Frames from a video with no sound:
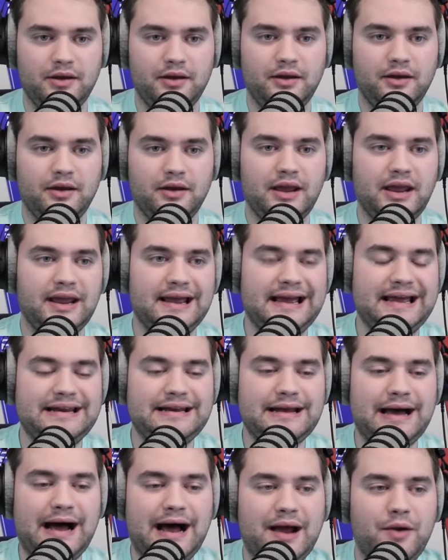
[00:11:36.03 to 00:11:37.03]
And
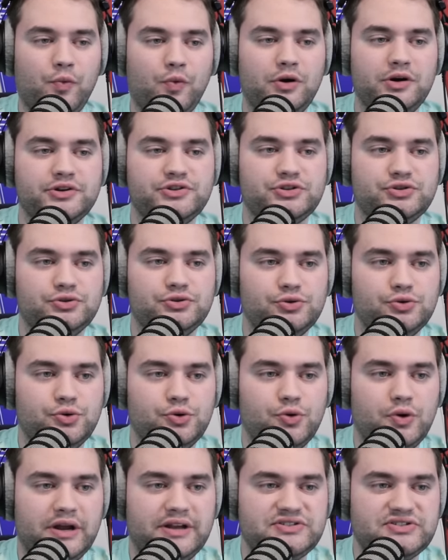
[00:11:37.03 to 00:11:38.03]
I want
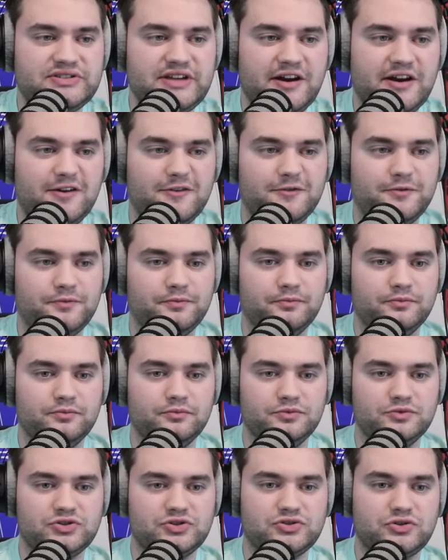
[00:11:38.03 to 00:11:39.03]
to, instead of
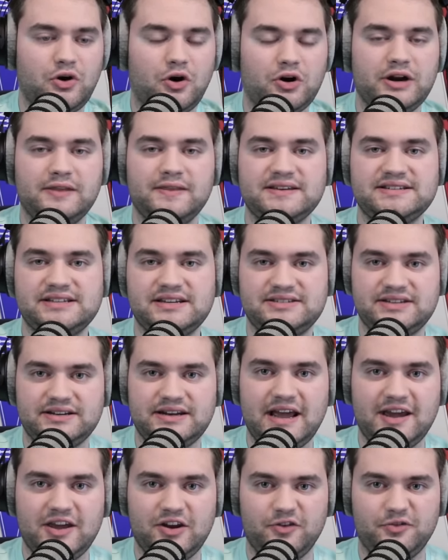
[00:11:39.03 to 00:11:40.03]
starting this as a
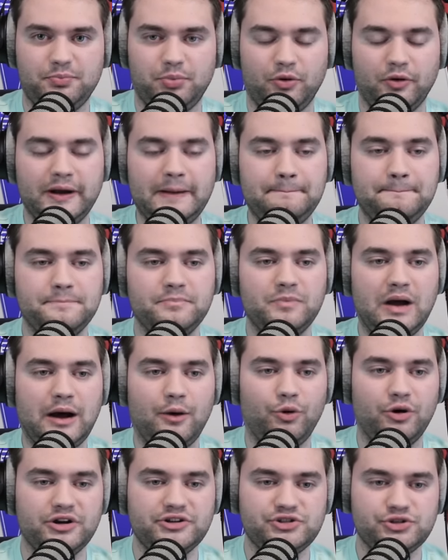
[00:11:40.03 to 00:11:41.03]
negative point, I
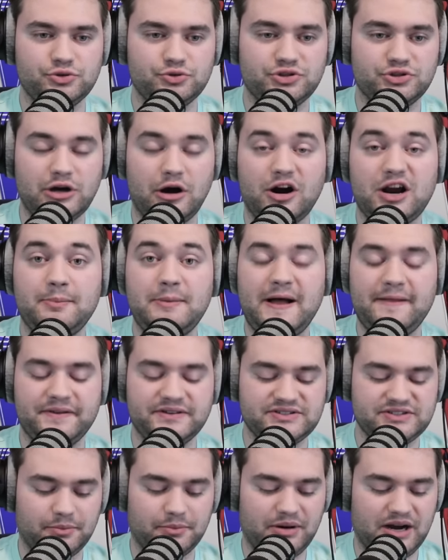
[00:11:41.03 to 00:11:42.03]
want to talk about
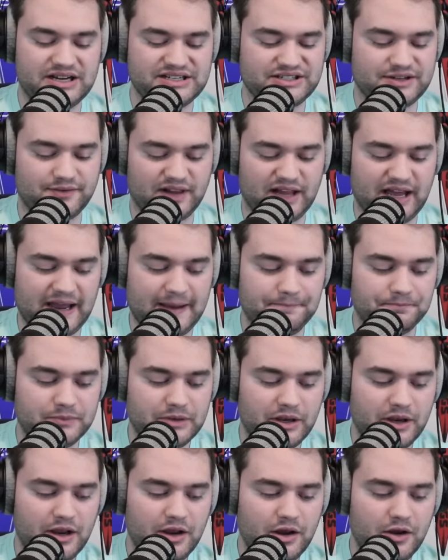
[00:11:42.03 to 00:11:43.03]
this in a positive light.
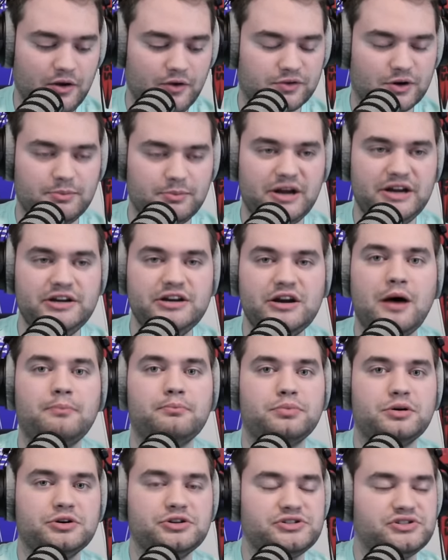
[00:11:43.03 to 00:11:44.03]
From a
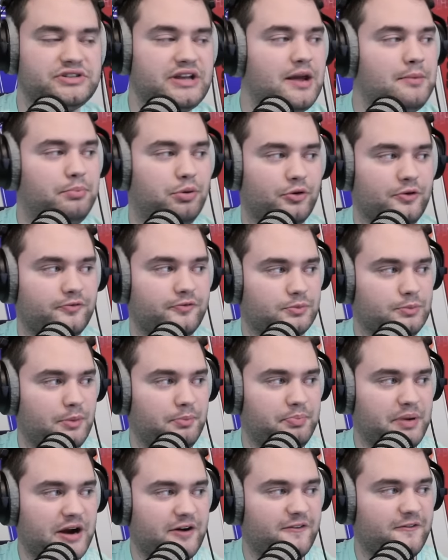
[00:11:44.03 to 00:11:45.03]
numbers standpoint, from a
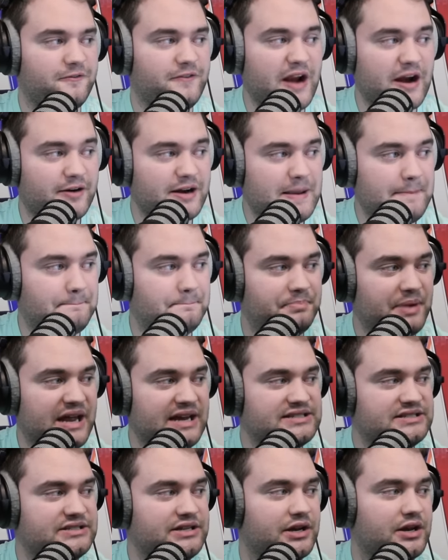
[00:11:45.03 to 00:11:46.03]
very
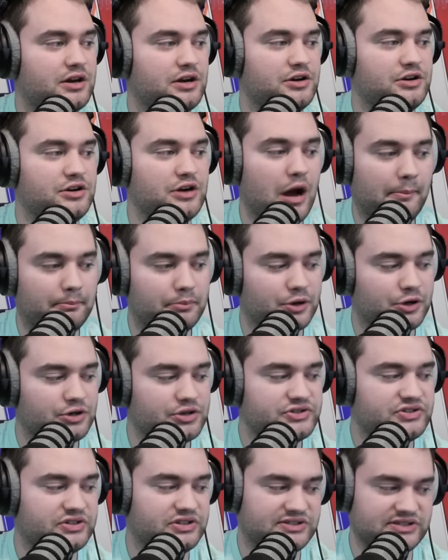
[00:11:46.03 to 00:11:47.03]
basic
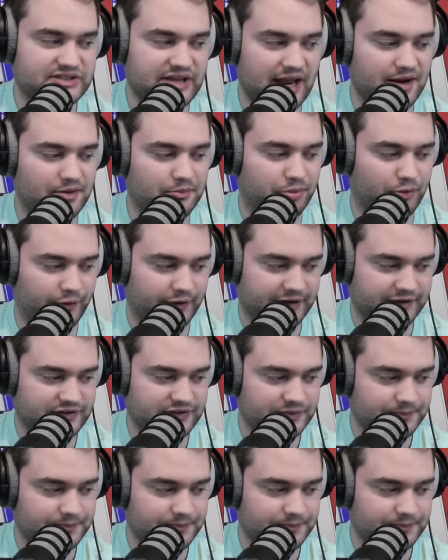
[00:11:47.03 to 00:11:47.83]
numbers standpoint,